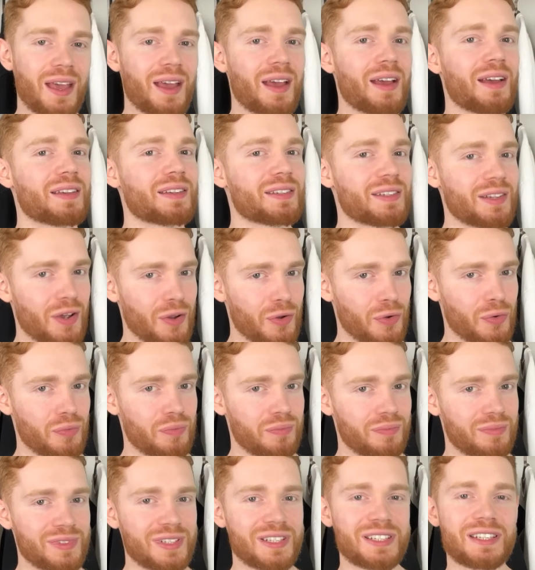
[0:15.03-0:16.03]
So
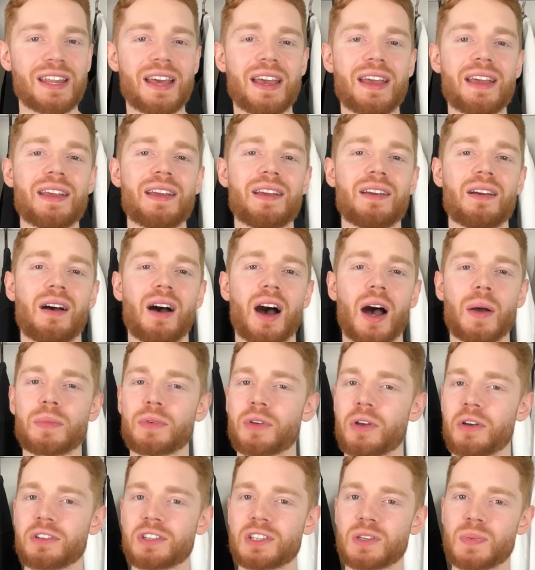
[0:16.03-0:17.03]
today I'm
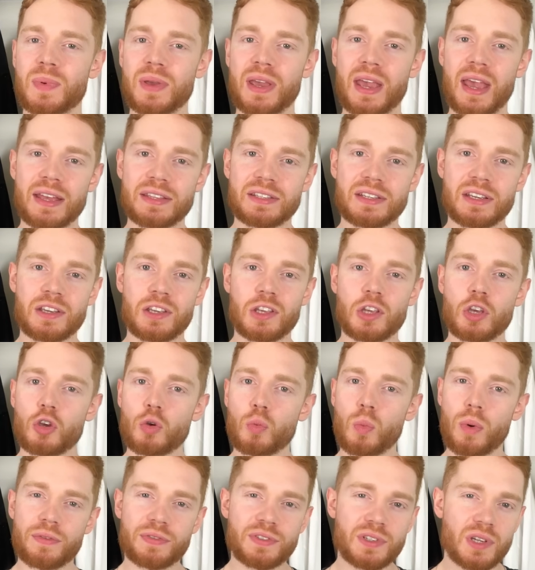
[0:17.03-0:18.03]
going to be hitting you
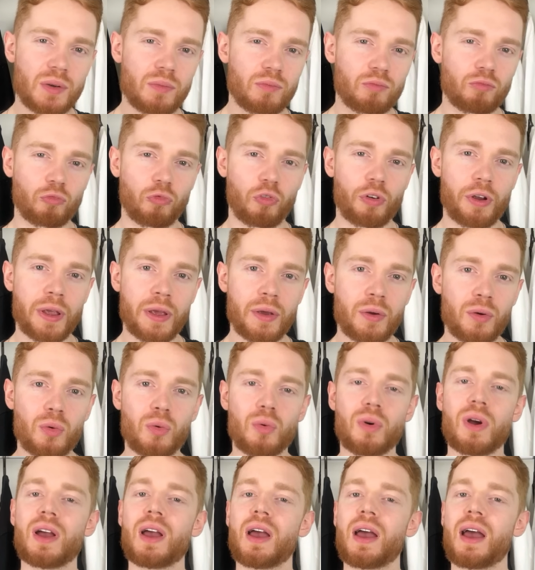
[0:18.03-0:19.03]
with some
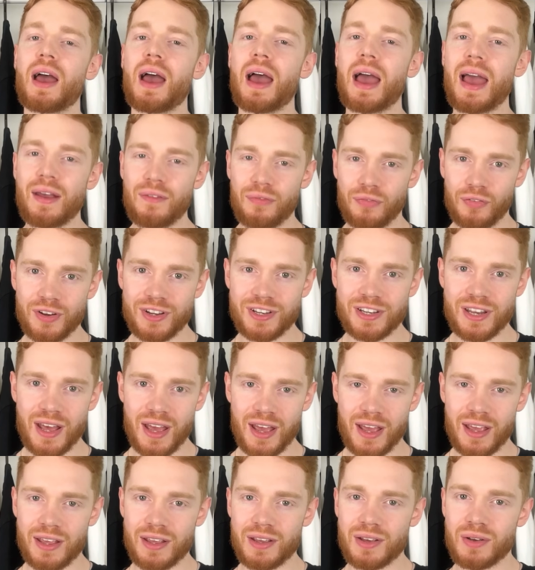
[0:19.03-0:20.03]
real,
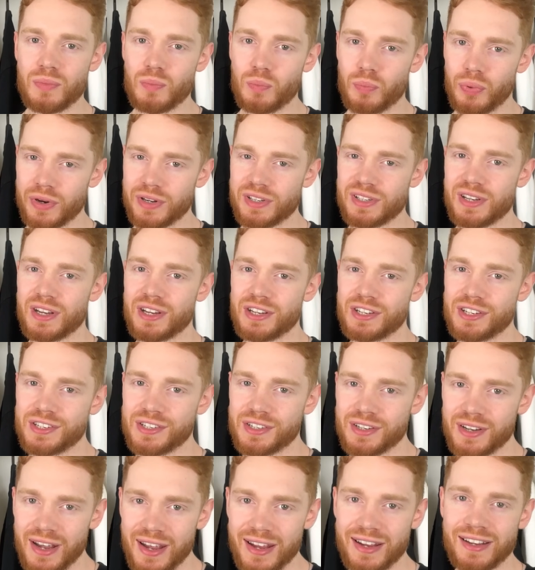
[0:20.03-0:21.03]
everyday British
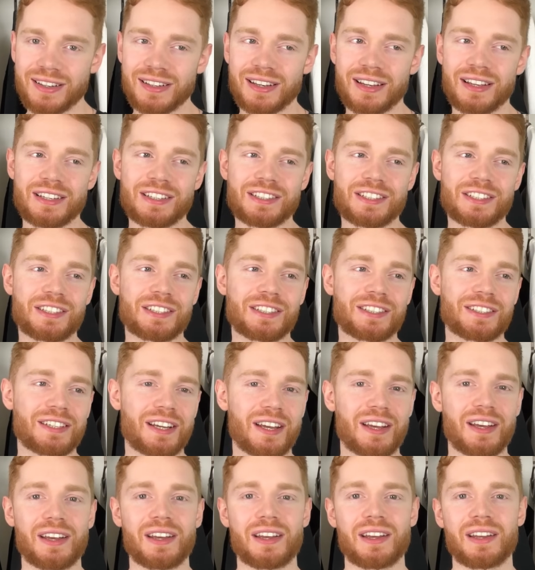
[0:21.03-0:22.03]
English.
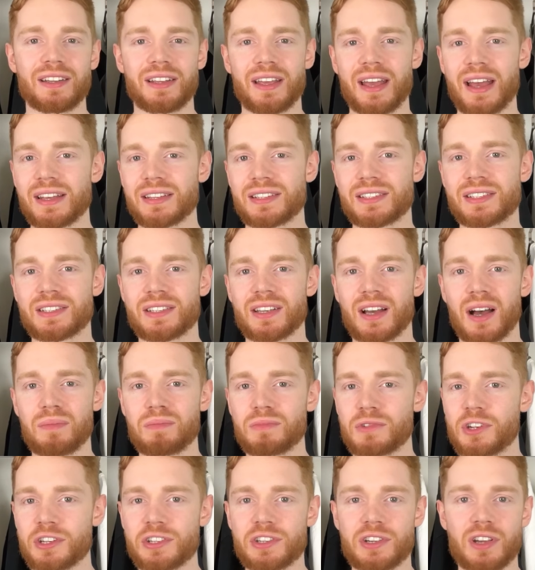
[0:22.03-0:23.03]
Yes, I'm
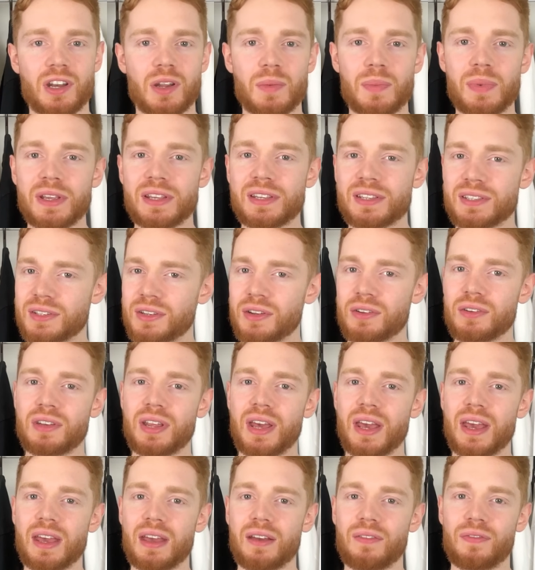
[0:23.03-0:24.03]
just going to be stood
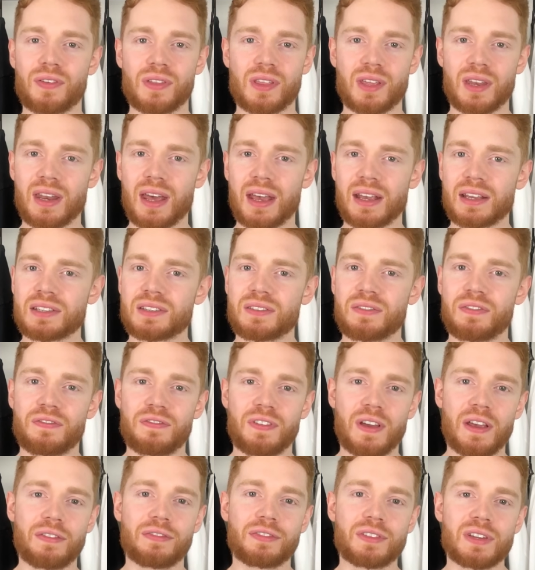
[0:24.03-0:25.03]
here for the next
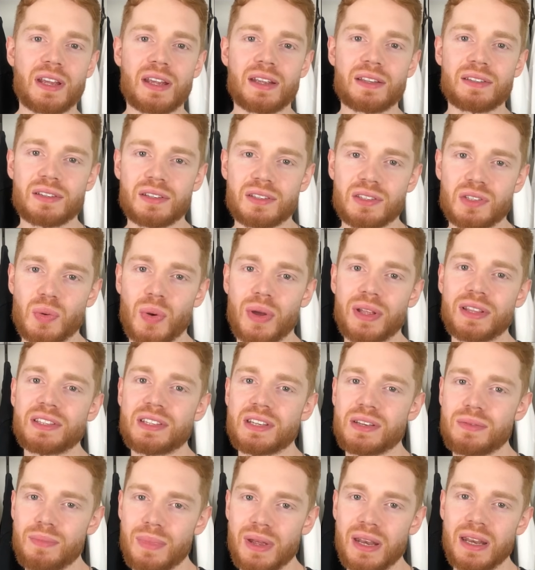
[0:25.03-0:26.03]
15 to
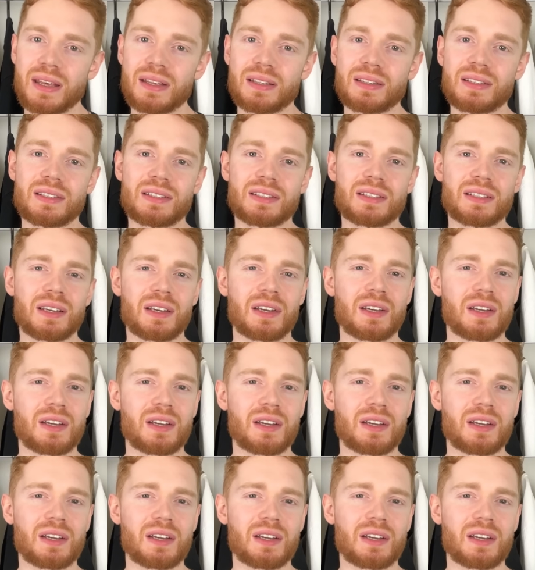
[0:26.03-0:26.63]
20 minutes